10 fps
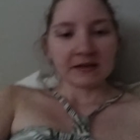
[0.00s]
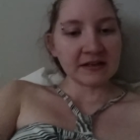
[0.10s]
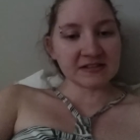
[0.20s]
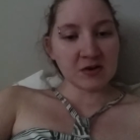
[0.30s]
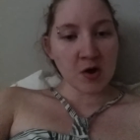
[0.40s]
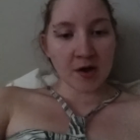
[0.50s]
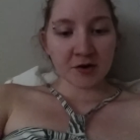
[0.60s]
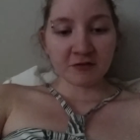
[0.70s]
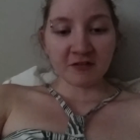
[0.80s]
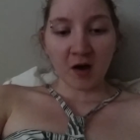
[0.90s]
is not
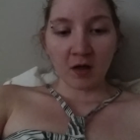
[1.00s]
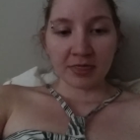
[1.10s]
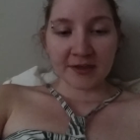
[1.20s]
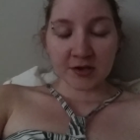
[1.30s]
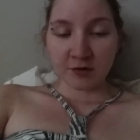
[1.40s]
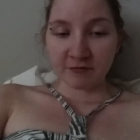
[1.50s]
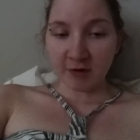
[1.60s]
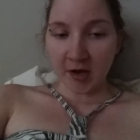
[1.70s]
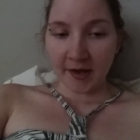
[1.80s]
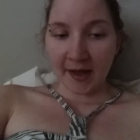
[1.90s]
your fault that you've
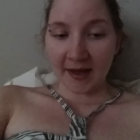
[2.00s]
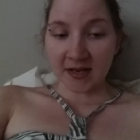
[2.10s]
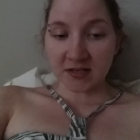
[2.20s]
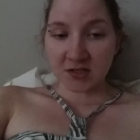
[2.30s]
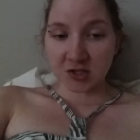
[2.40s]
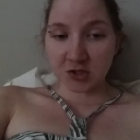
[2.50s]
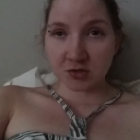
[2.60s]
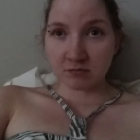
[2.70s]
not had to